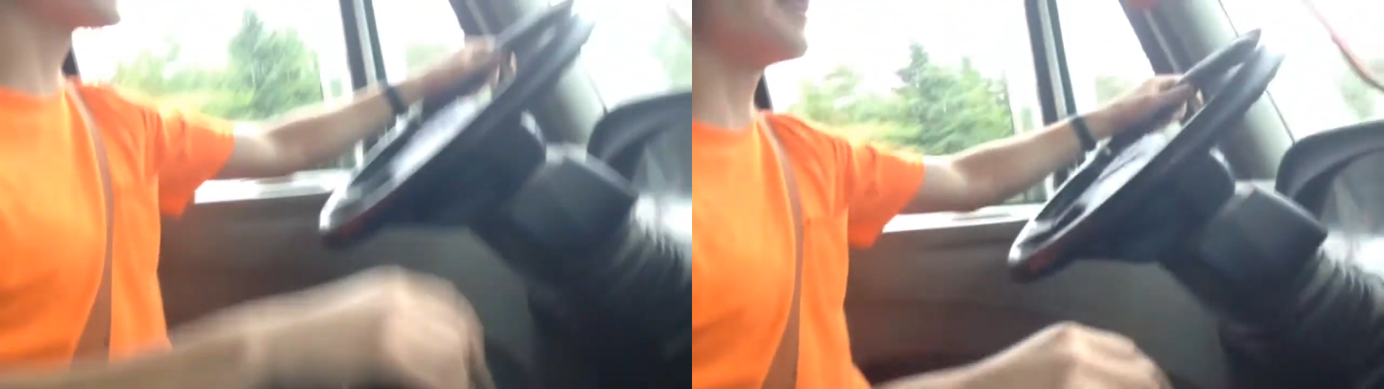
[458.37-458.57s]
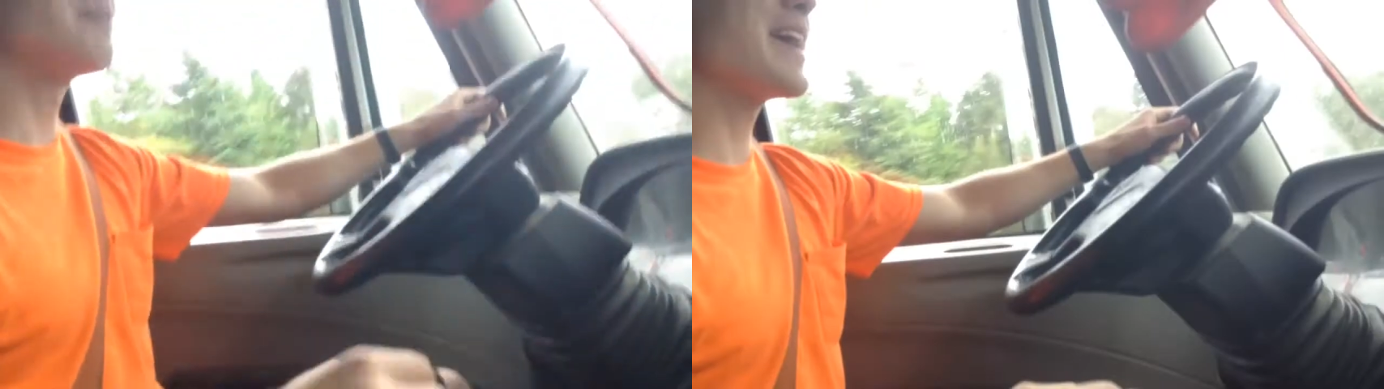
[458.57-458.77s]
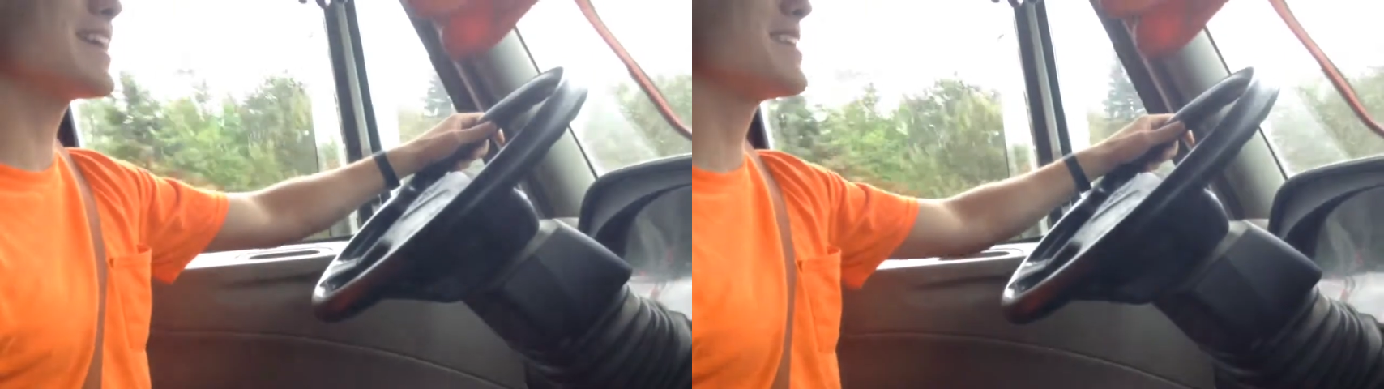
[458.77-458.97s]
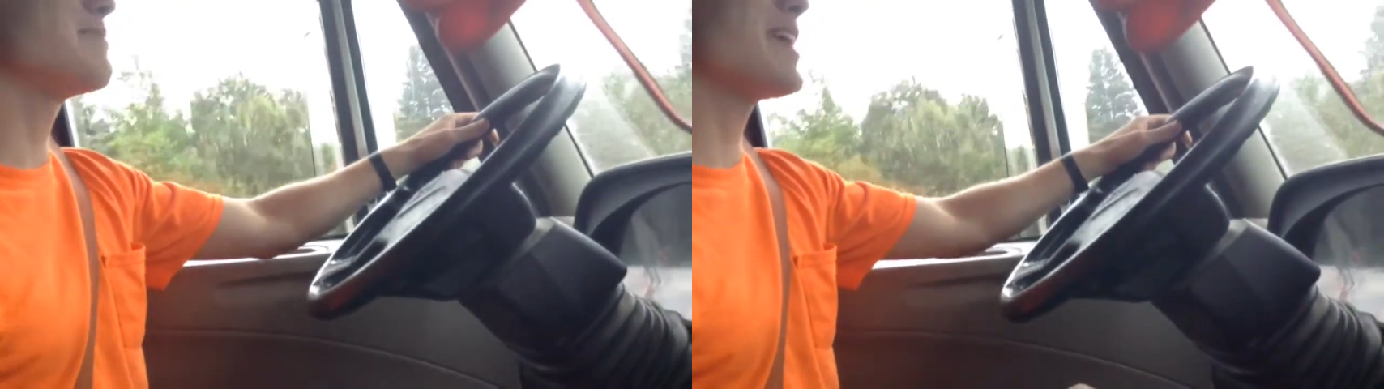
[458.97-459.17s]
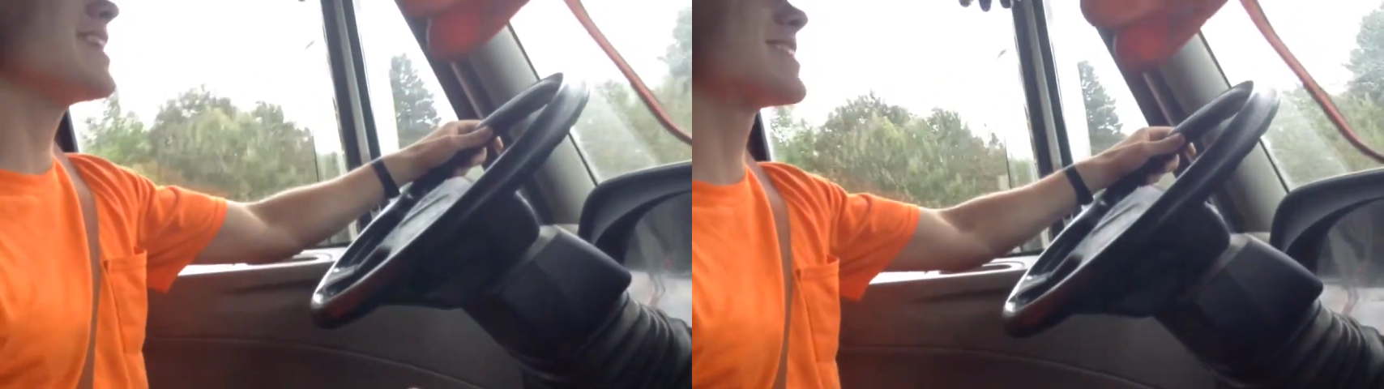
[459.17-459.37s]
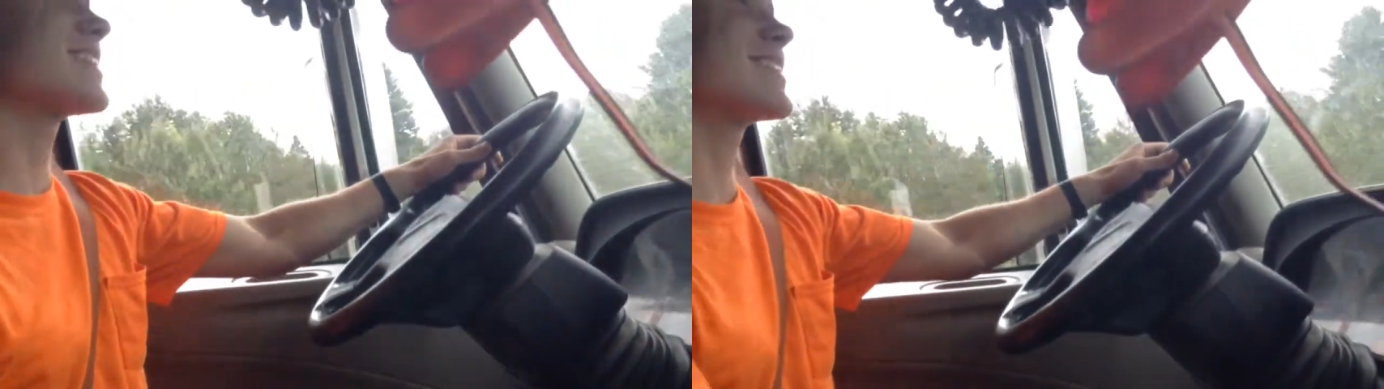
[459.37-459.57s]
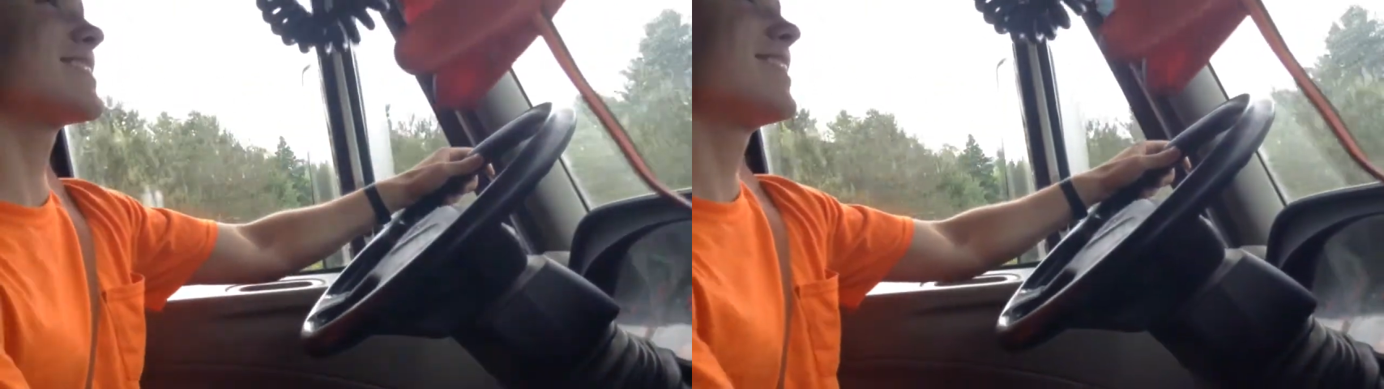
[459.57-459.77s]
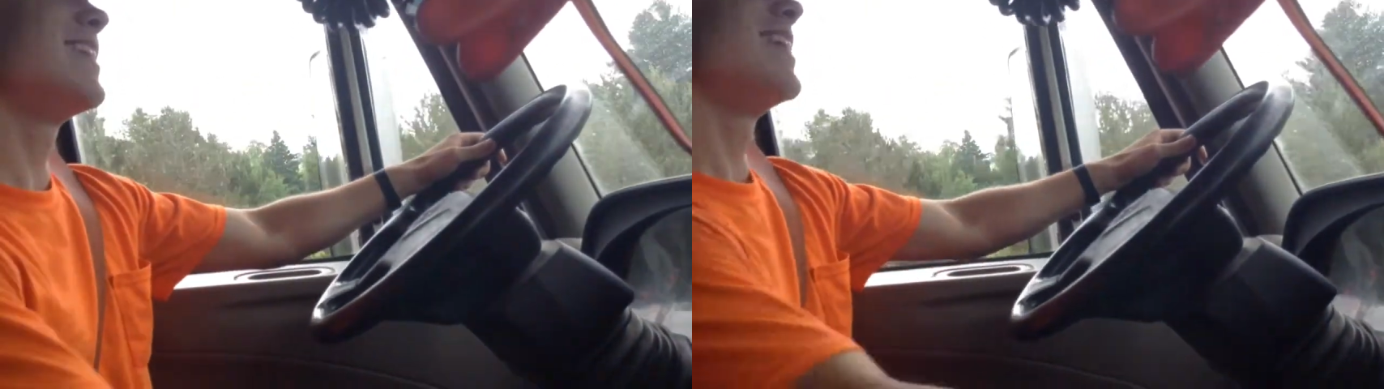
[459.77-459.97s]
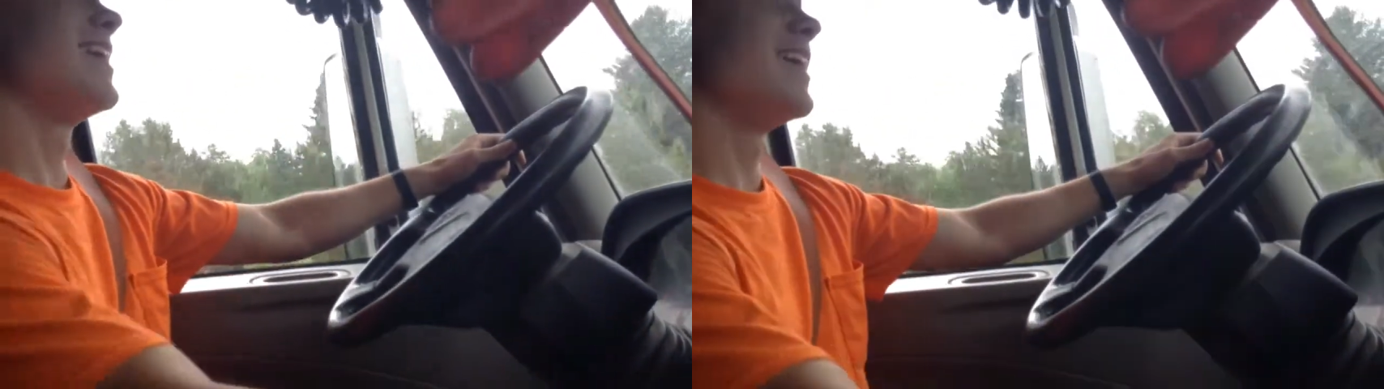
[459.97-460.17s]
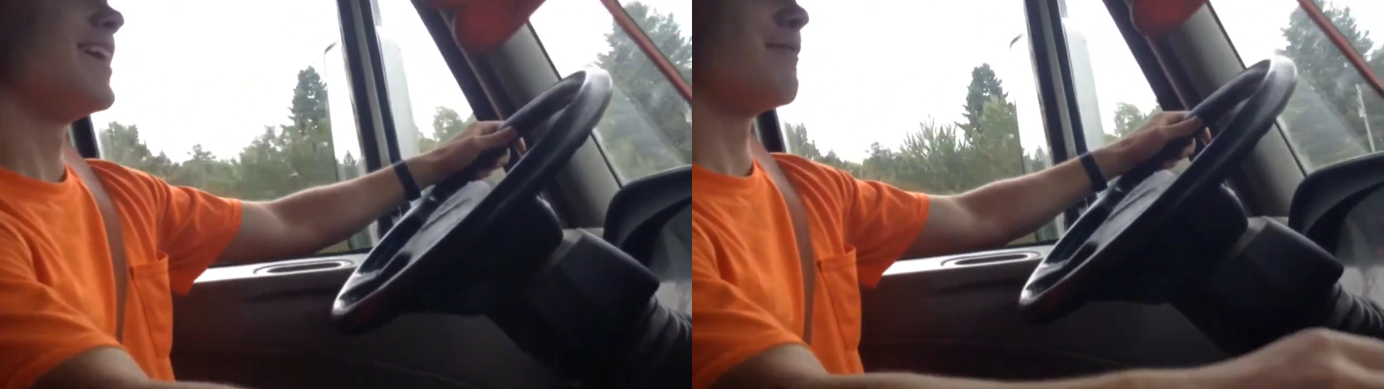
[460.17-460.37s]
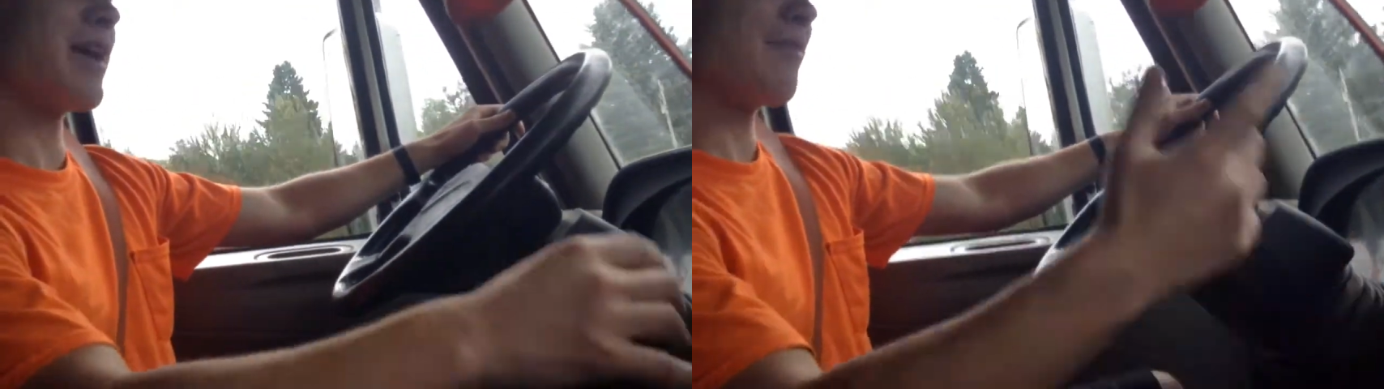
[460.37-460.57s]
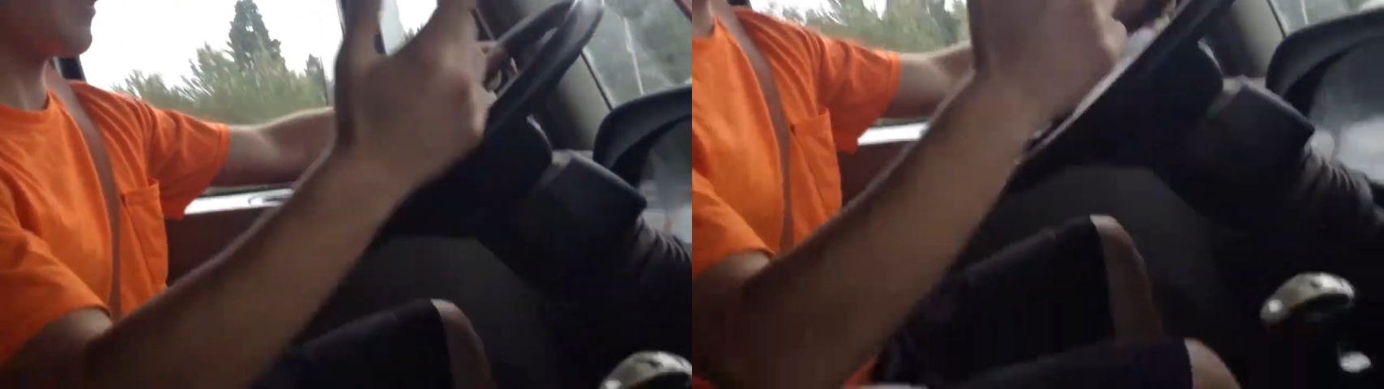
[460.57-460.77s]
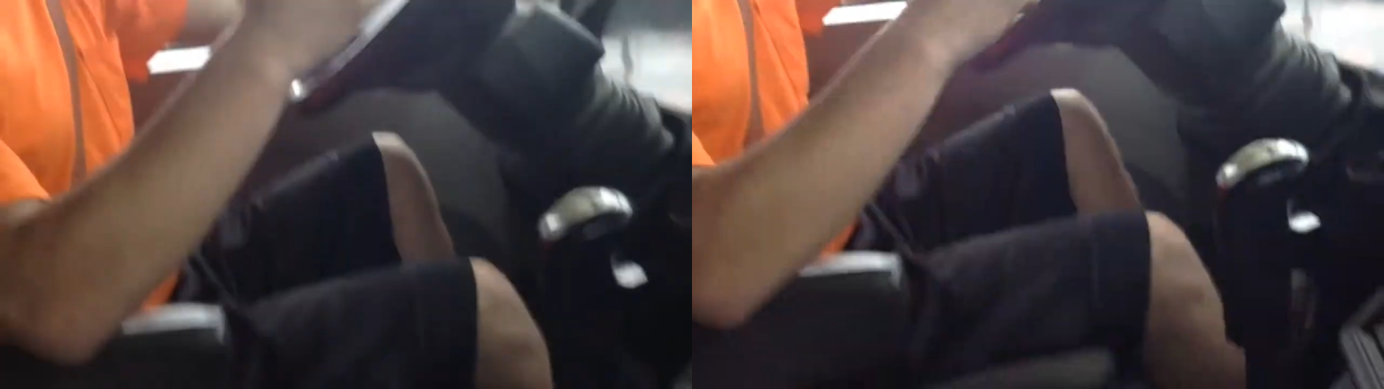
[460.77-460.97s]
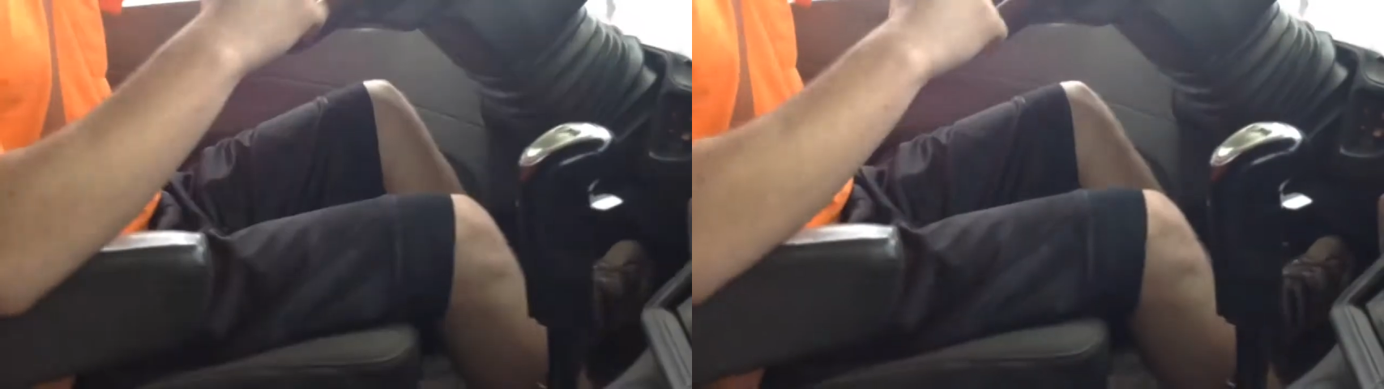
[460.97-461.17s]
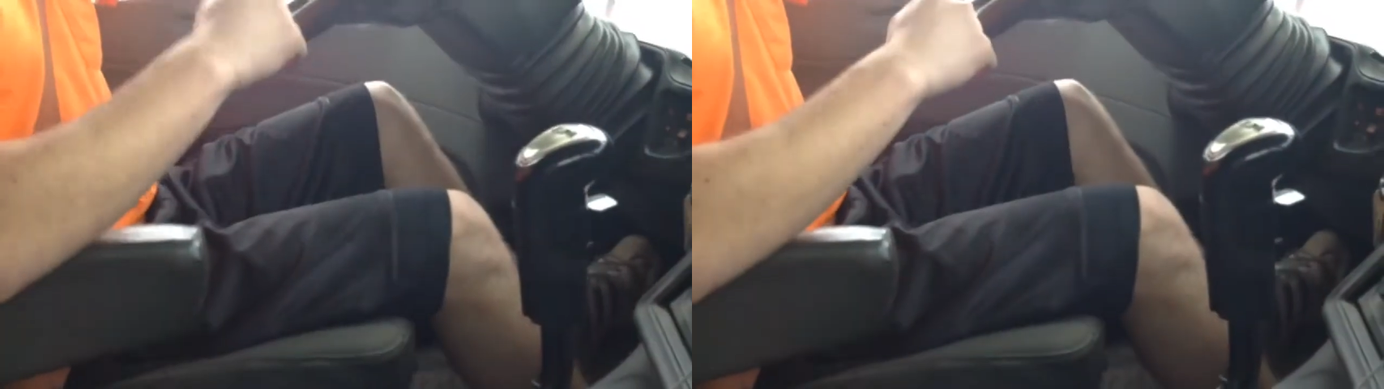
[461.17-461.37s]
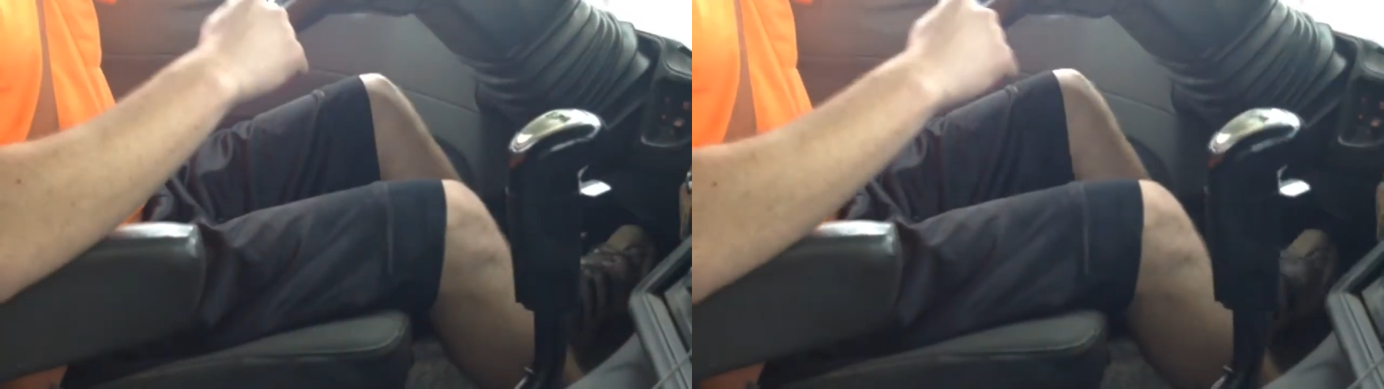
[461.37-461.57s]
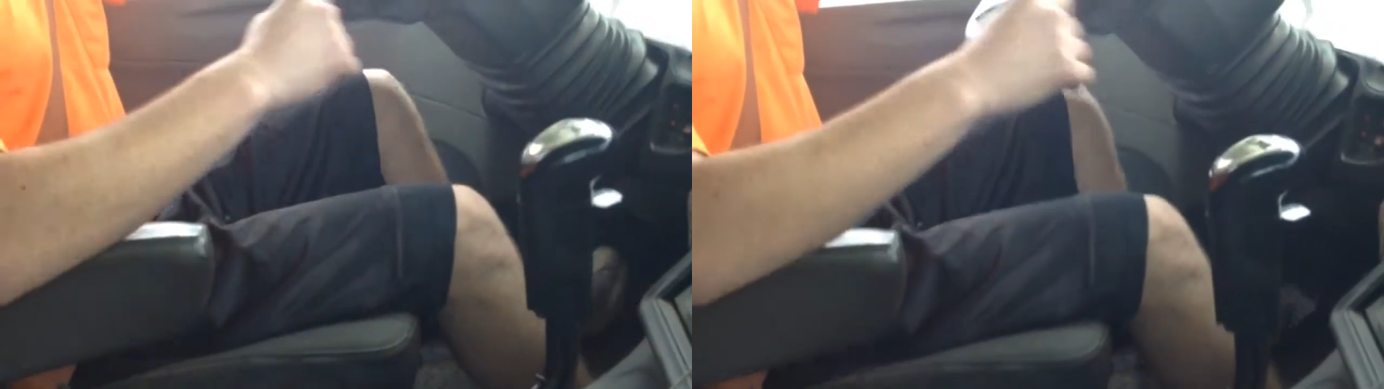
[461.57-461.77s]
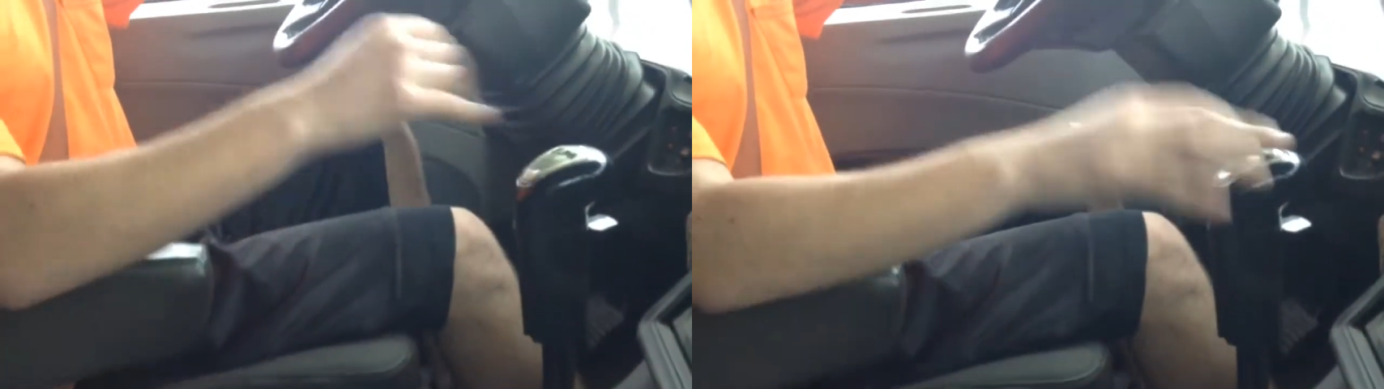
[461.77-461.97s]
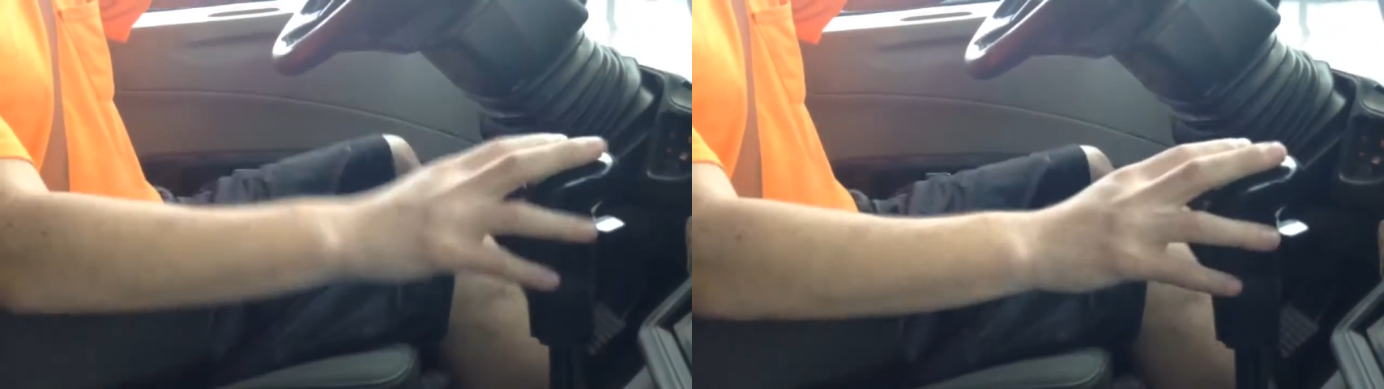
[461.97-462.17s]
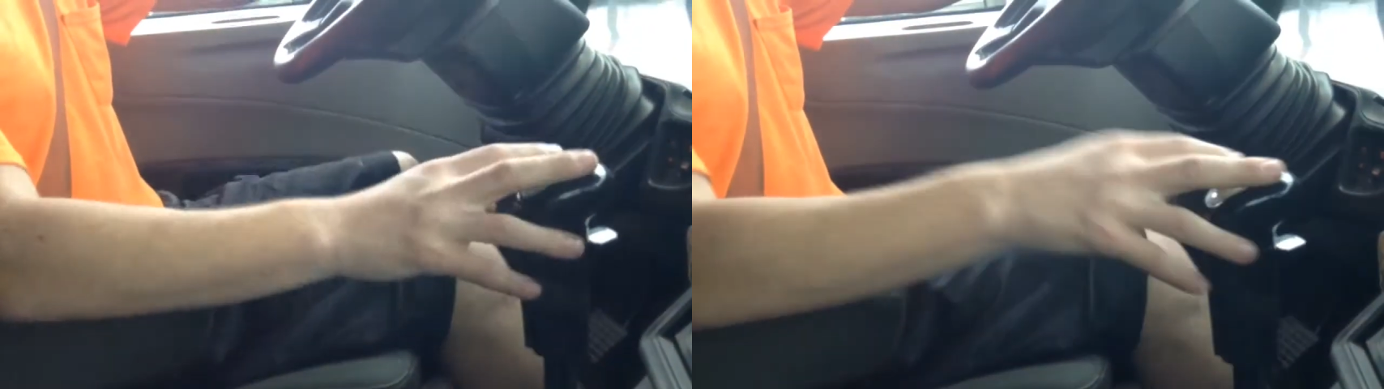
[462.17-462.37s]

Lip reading: No face is visible, so there are no lips to read.